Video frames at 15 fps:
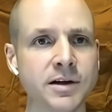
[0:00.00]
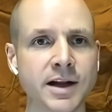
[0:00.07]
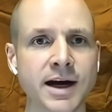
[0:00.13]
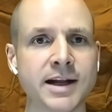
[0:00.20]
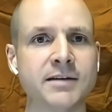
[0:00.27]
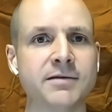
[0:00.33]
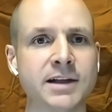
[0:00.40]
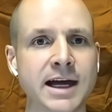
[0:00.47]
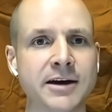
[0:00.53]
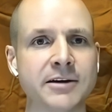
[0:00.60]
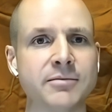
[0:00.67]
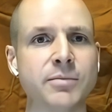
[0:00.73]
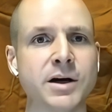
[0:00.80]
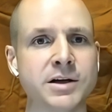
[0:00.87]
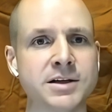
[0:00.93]
not have
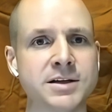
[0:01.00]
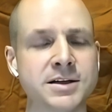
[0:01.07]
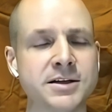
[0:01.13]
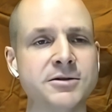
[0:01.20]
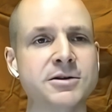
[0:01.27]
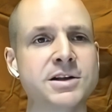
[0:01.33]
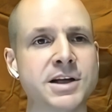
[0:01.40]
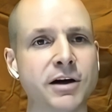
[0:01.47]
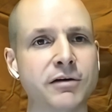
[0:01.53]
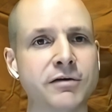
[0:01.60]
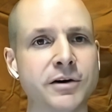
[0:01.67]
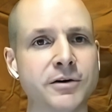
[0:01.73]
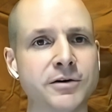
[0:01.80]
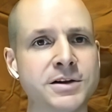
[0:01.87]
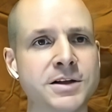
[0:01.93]
allowed monks to use cell
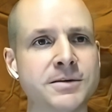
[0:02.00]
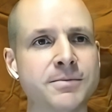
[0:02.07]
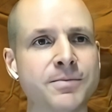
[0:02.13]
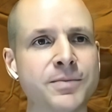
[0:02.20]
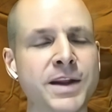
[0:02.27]
phones.